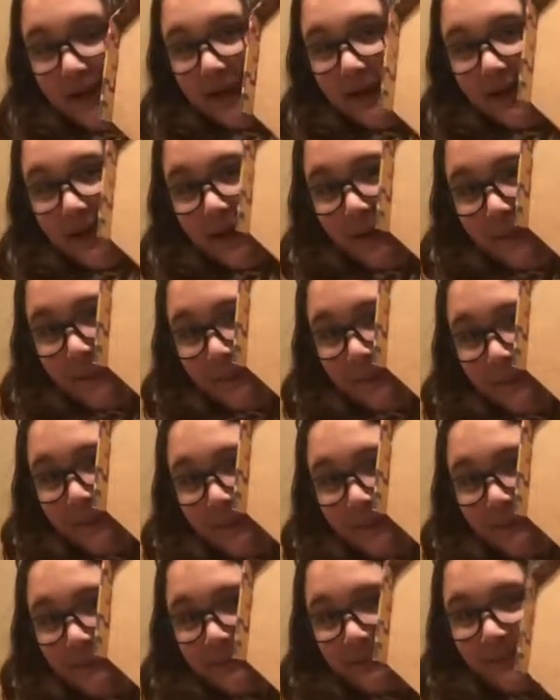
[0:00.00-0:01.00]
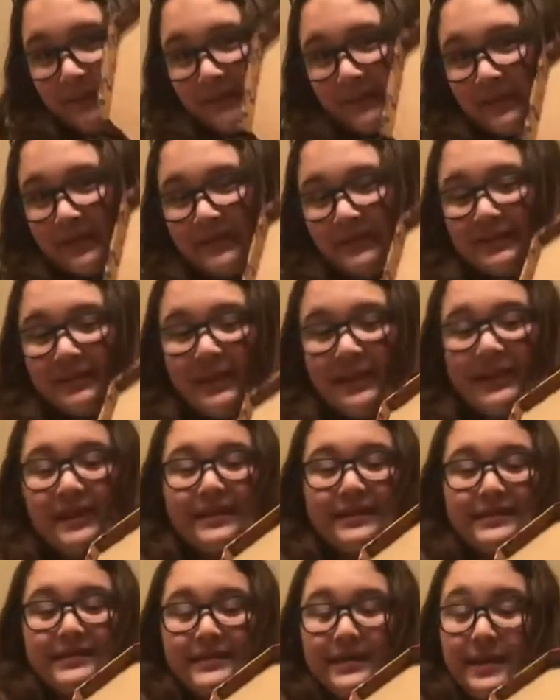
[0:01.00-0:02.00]
um,
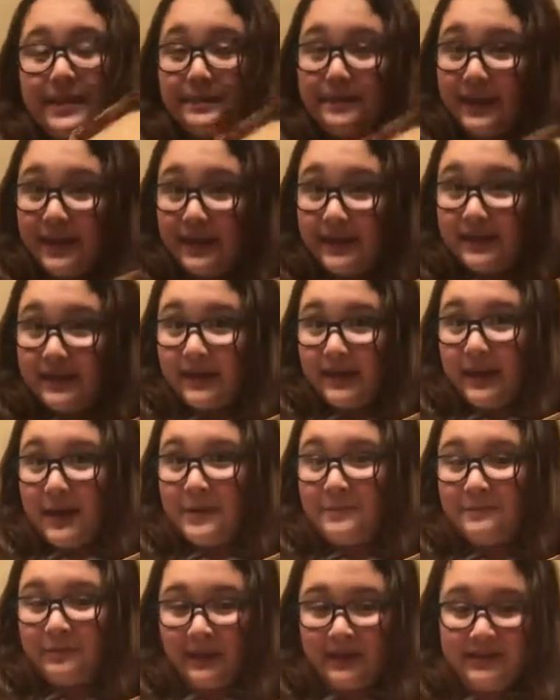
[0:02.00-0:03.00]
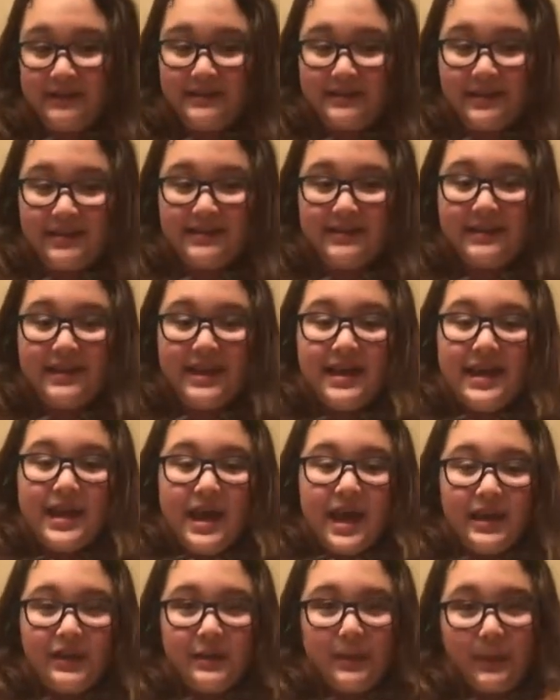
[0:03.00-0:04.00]
things to make bracelets.
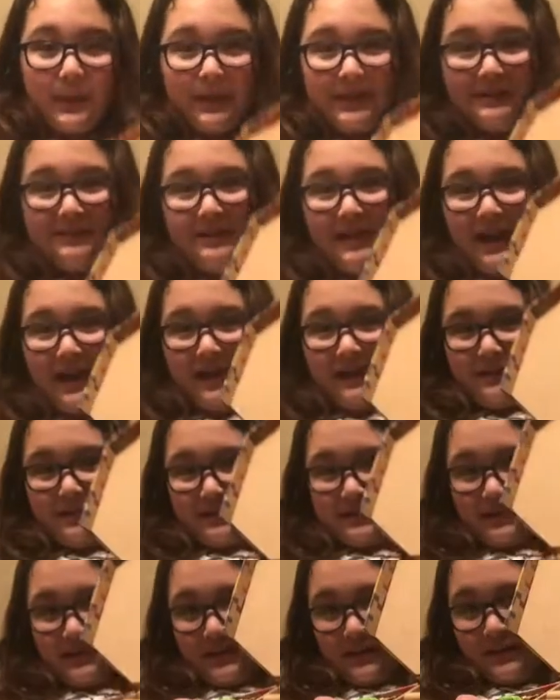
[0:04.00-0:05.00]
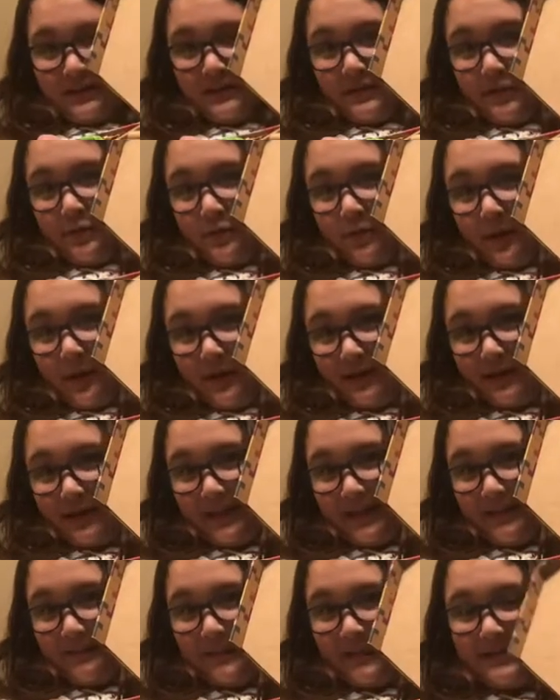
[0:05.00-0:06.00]
And the reason why it's so
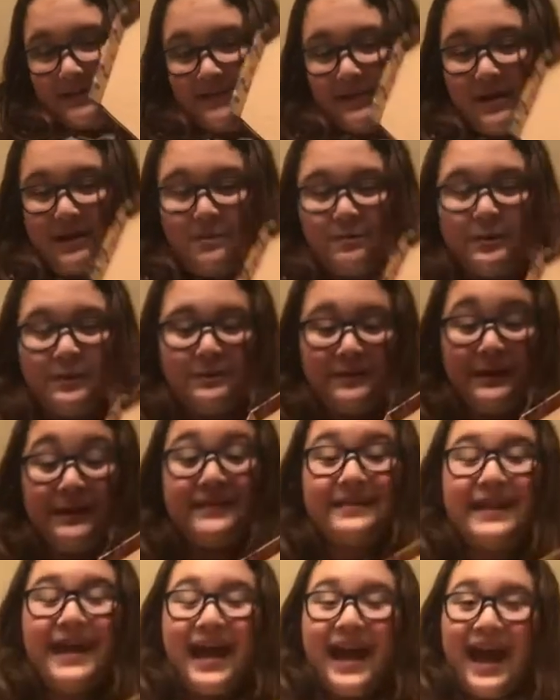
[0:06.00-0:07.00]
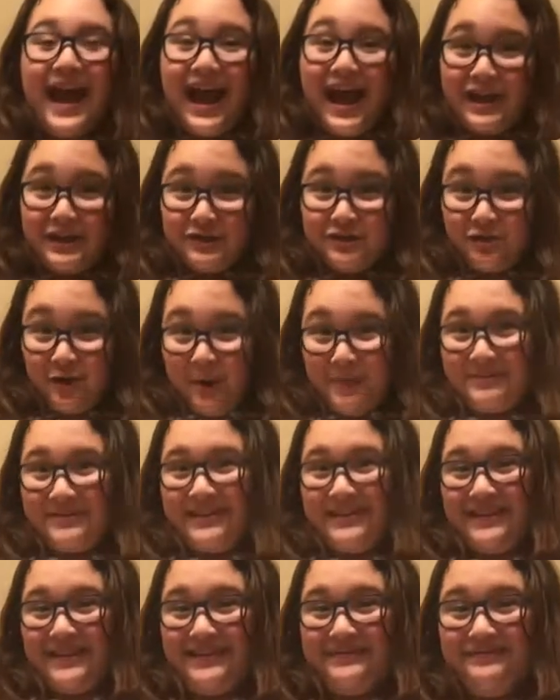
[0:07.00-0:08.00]
wonky and messed up was because I dropped
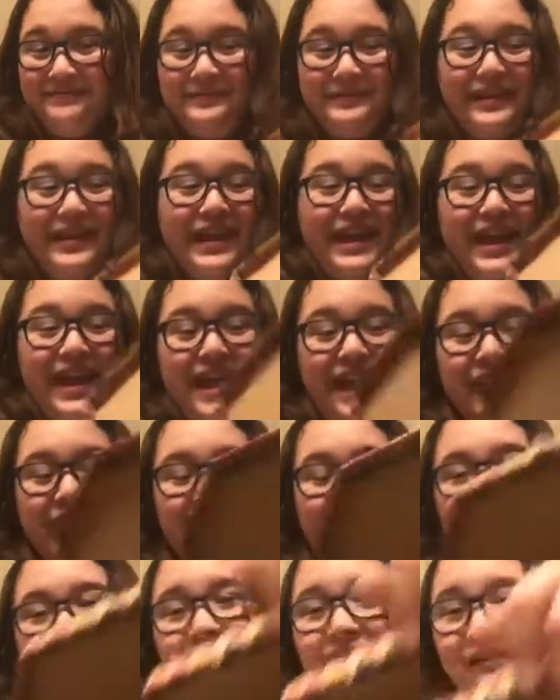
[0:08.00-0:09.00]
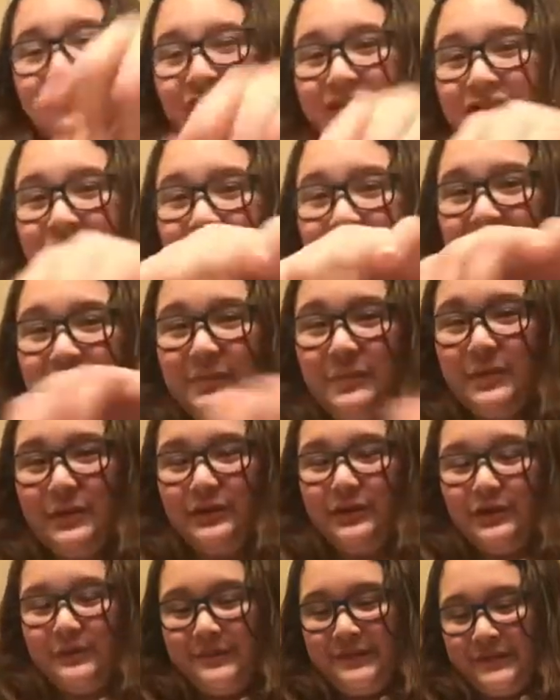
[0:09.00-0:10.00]
it and everything
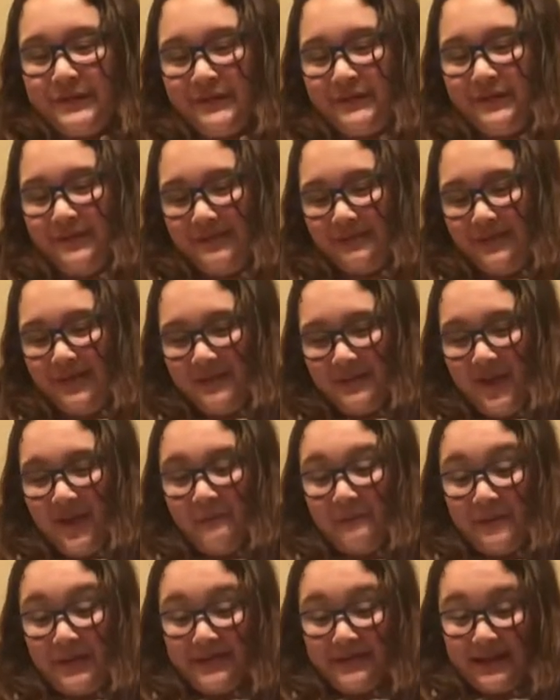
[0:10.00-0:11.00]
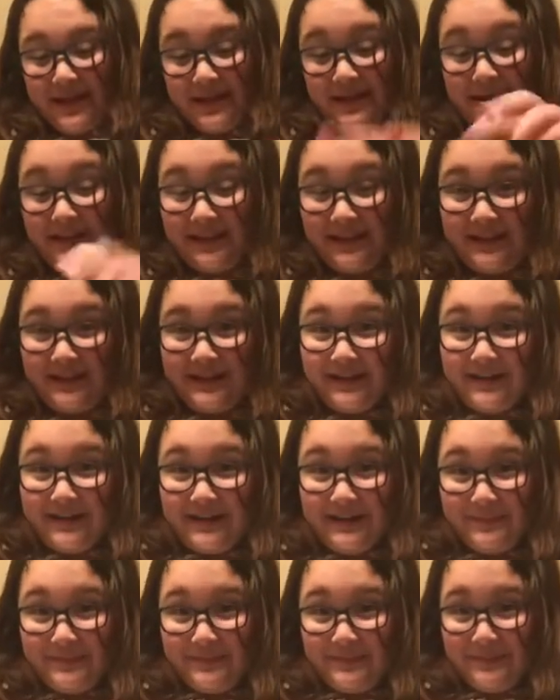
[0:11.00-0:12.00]
spilled over so me and my friends had to clean it
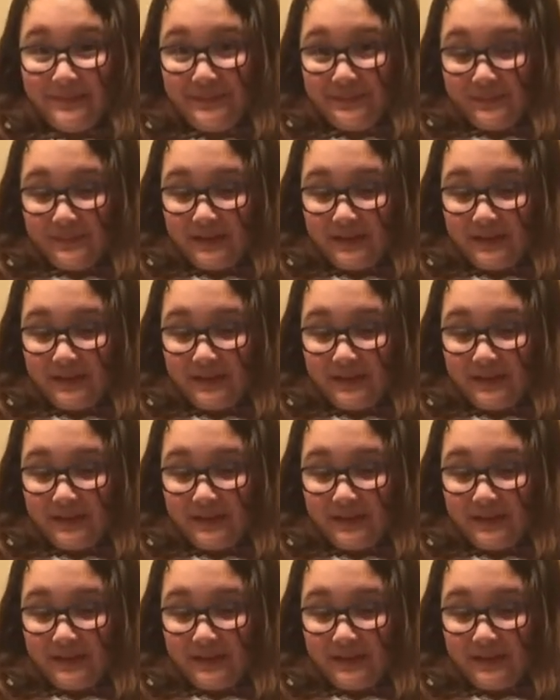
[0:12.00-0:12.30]
up. And